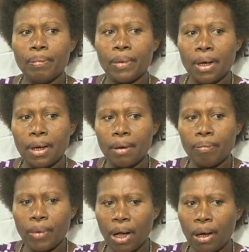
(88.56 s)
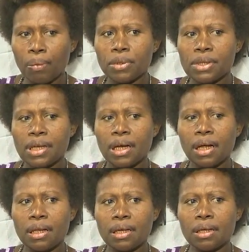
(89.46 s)
um, I would say, I
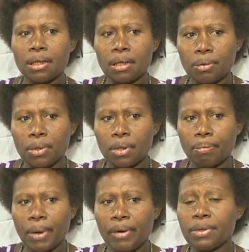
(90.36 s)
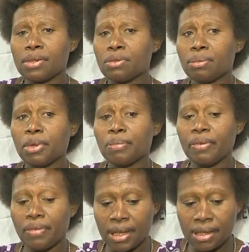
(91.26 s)
think the parents, maybe
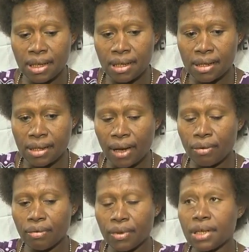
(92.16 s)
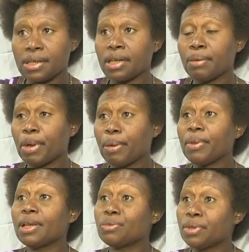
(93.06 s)
if they see these kind of things in the paper,
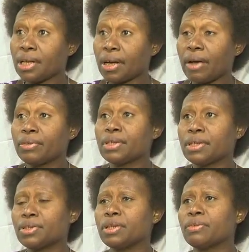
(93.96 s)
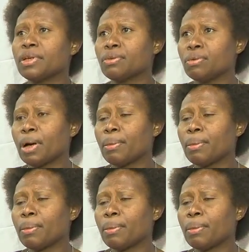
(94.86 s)
they should encourage their children to